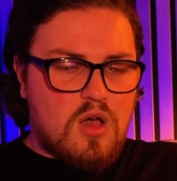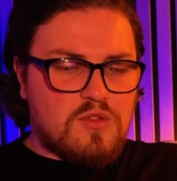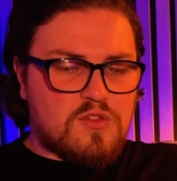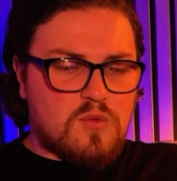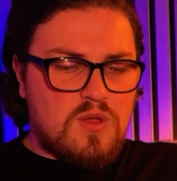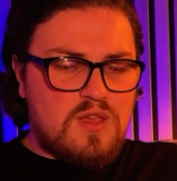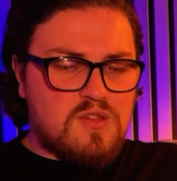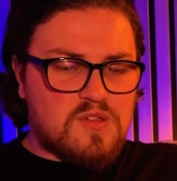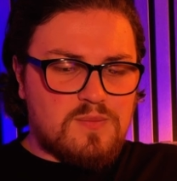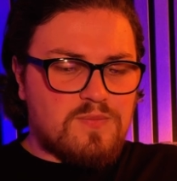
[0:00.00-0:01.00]
On the
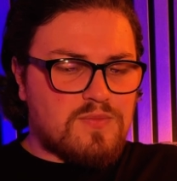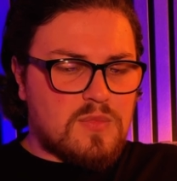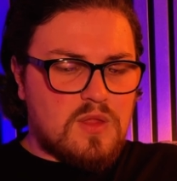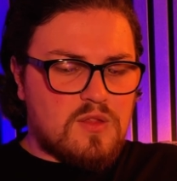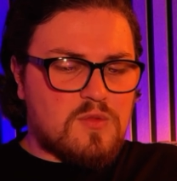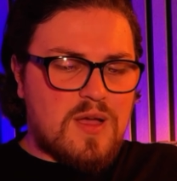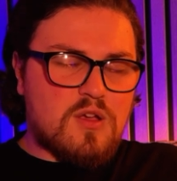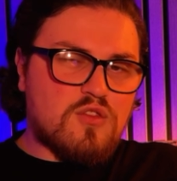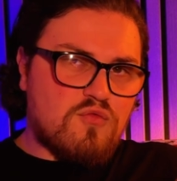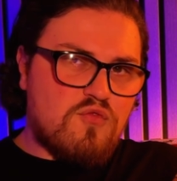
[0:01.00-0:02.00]
squeeze, the
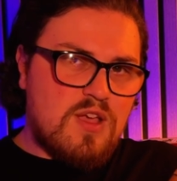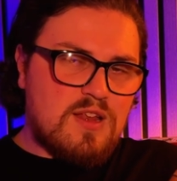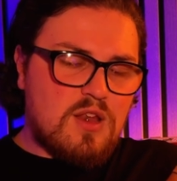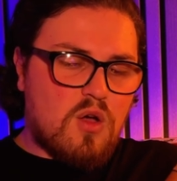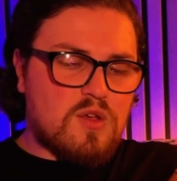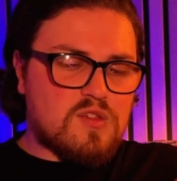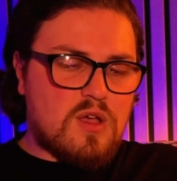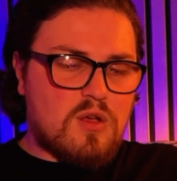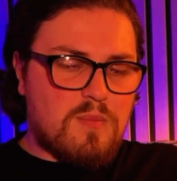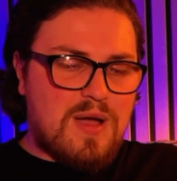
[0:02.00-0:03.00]
tobaccos are really nice
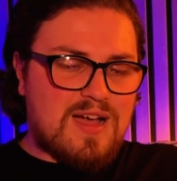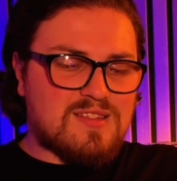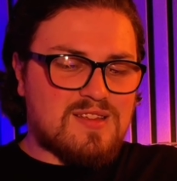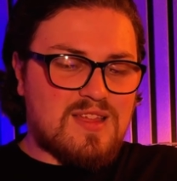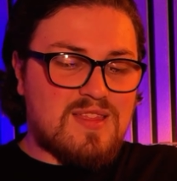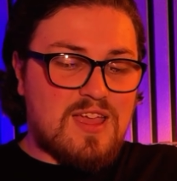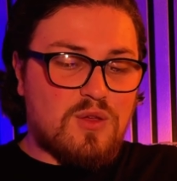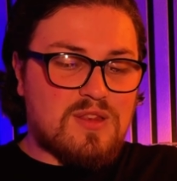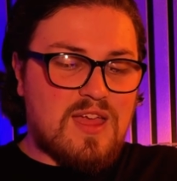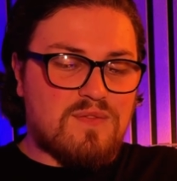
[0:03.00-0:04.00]
and compacted in there.
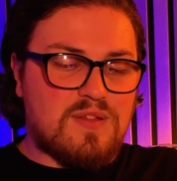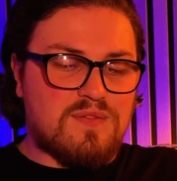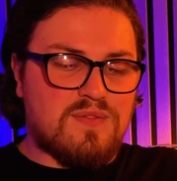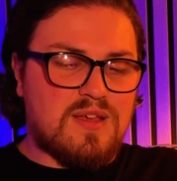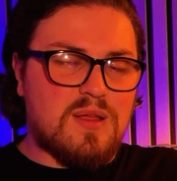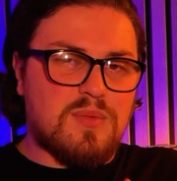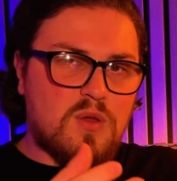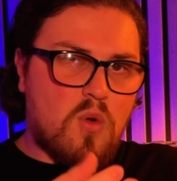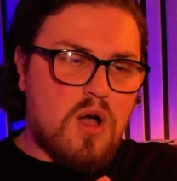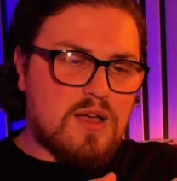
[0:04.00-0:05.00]
You can definitely feel it, but
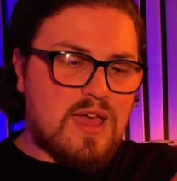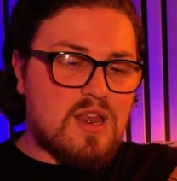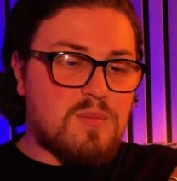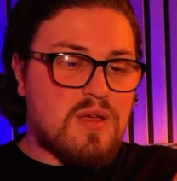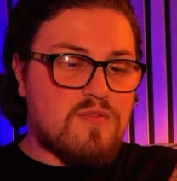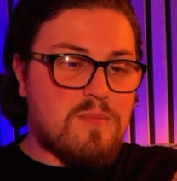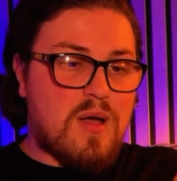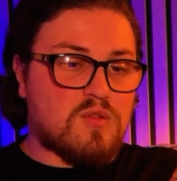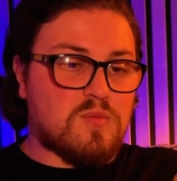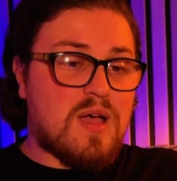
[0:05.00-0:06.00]
you are getting a bit of a
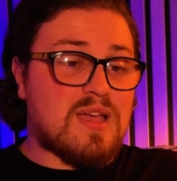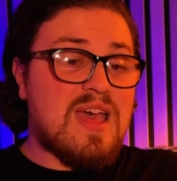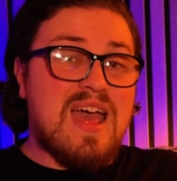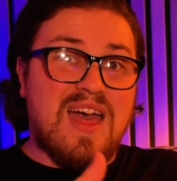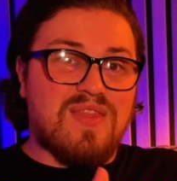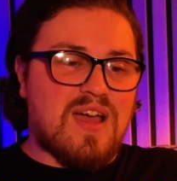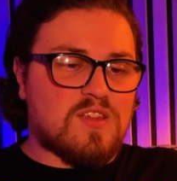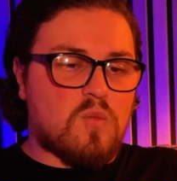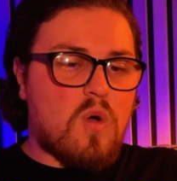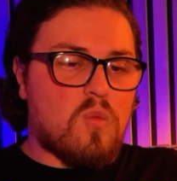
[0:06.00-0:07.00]
bounce back, and
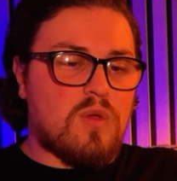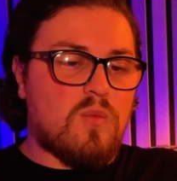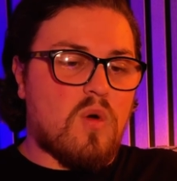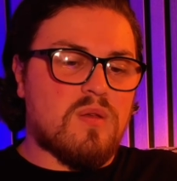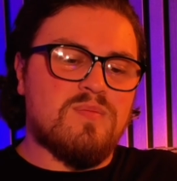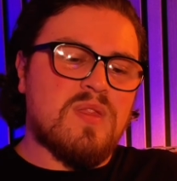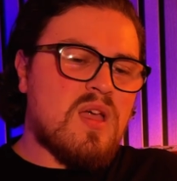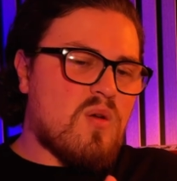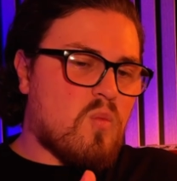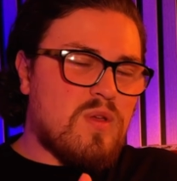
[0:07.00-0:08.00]
that's what we want.
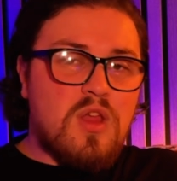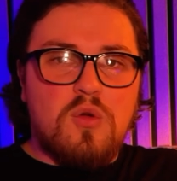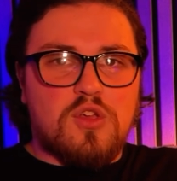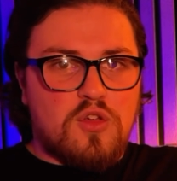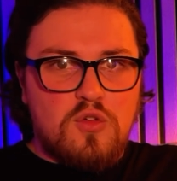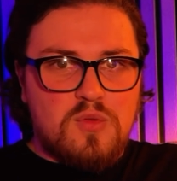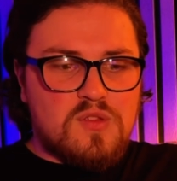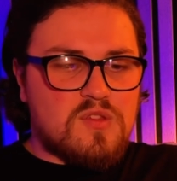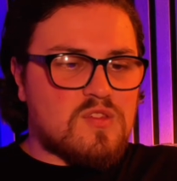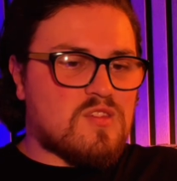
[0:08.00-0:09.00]
We know
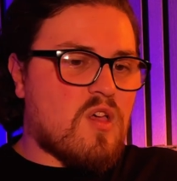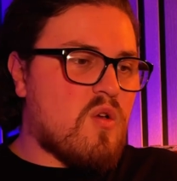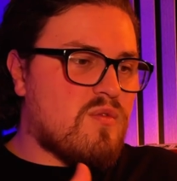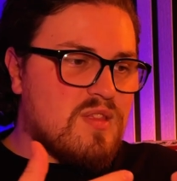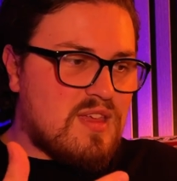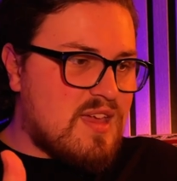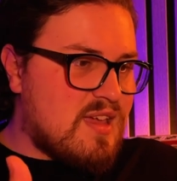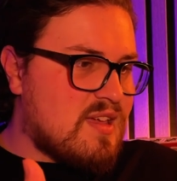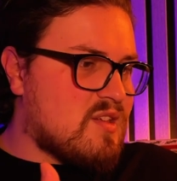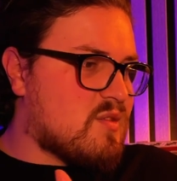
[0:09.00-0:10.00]
Cubans over the
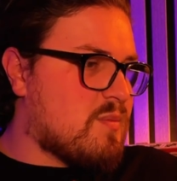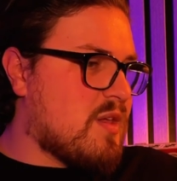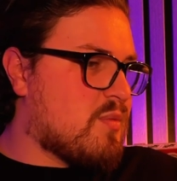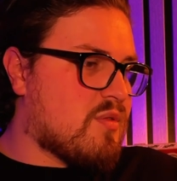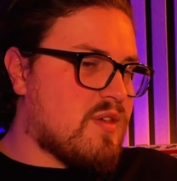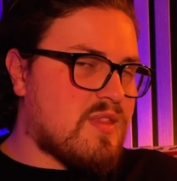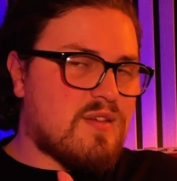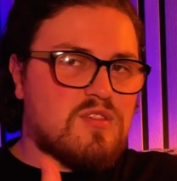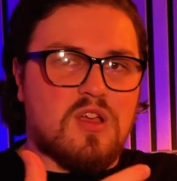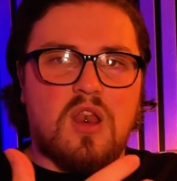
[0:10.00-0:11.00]
years, people think
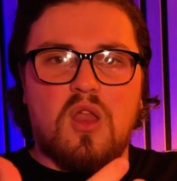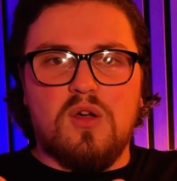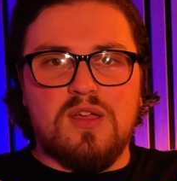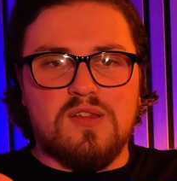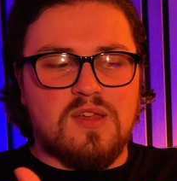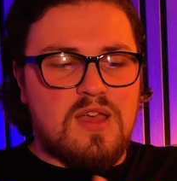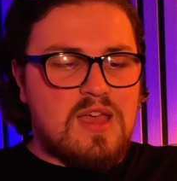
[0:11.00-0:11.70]
they've declined